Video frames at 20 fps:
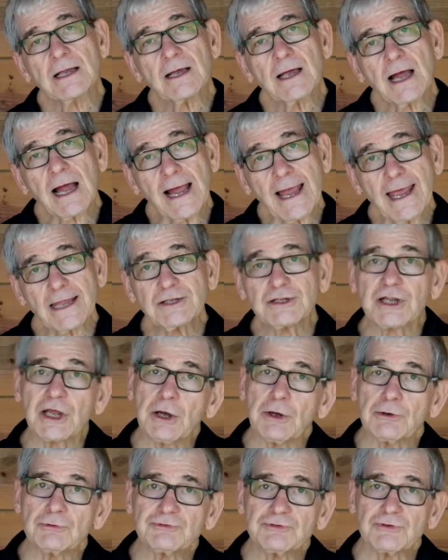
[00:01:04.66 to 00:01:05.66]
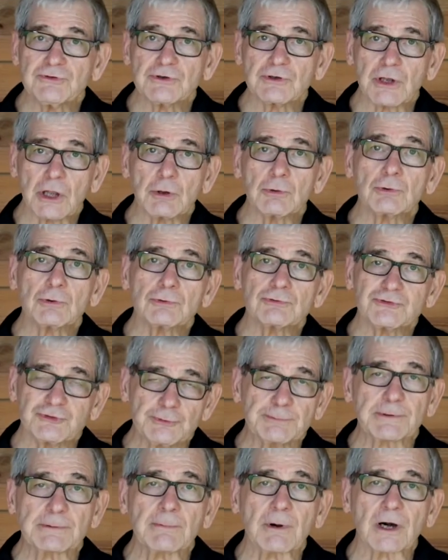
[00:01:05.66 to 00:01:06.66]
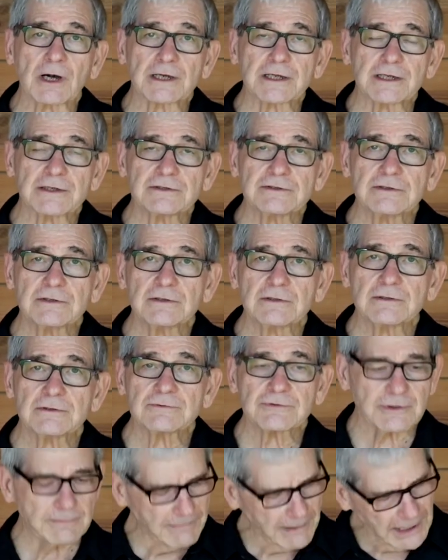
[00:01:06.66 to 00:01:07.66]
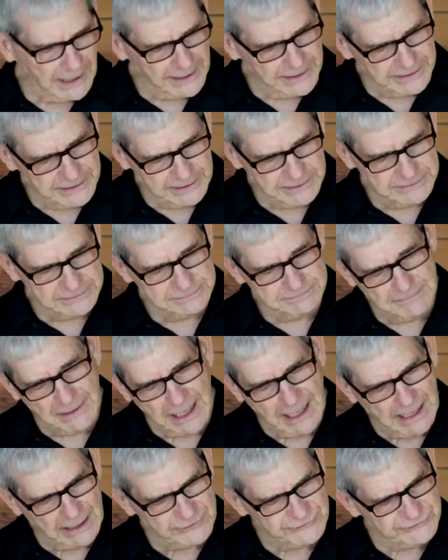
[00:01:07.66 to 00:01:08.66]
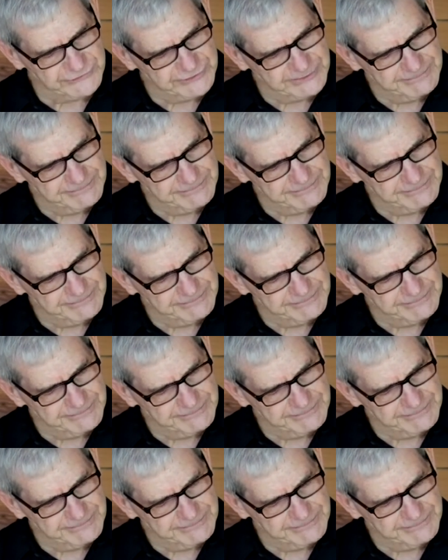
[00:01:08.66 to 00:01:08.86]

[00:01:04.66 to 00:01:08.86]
I had to go to the local supermarket to buy a box.